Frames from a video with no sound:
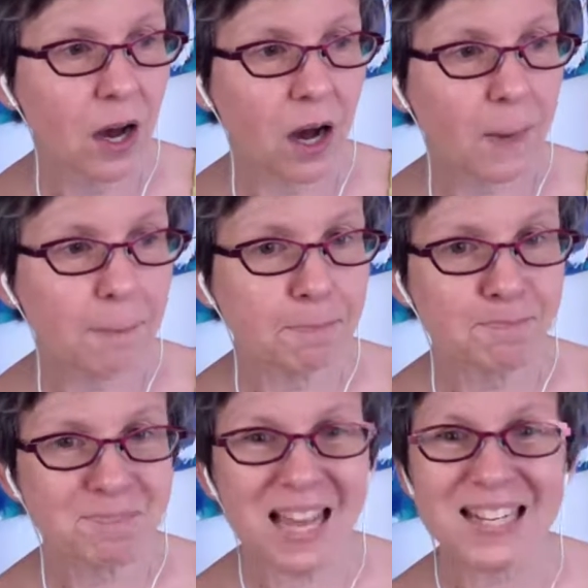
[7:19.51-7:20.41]
an
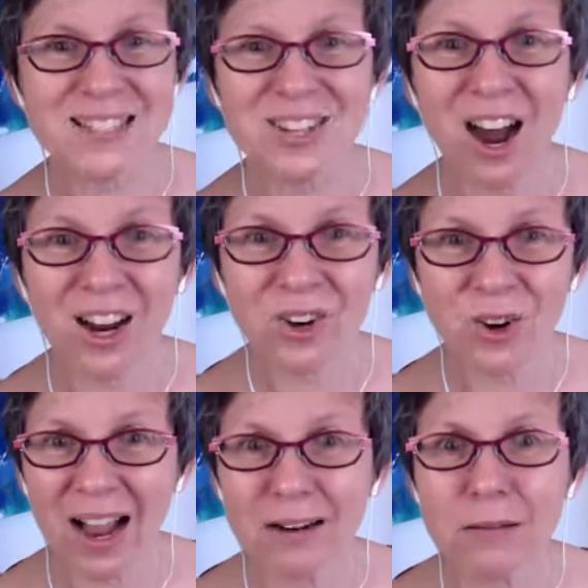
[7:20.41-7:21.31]

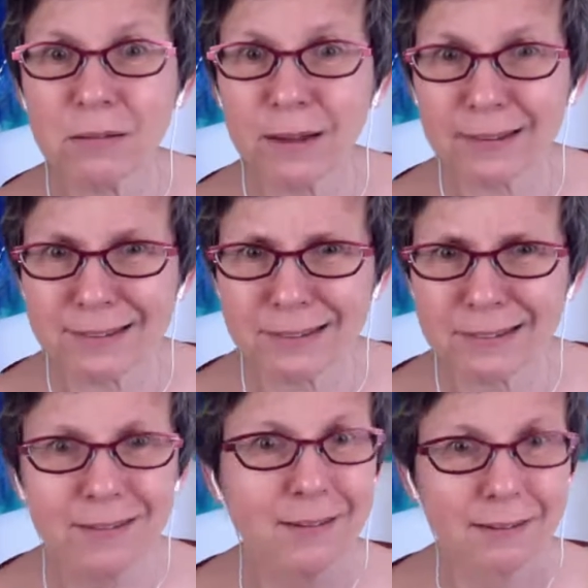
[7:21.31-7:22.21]
entire
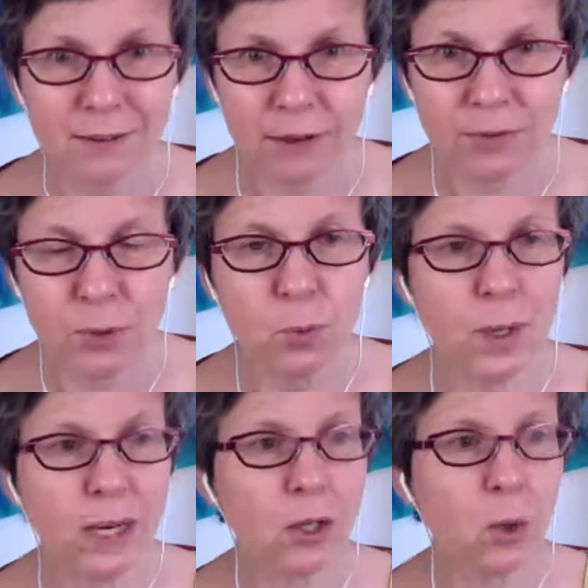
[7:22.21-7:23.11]
adolescence, if you
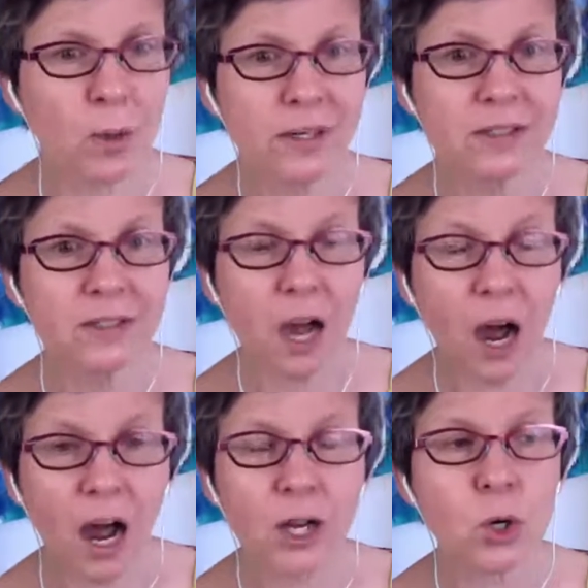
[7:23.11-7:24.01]
will, or an
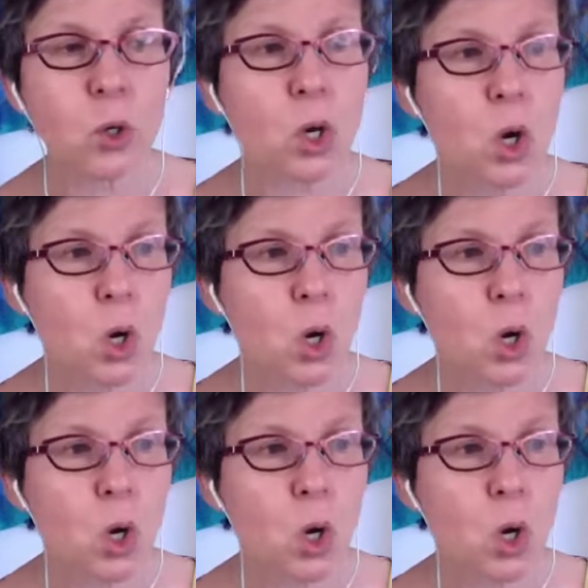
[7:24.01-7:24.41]
entire,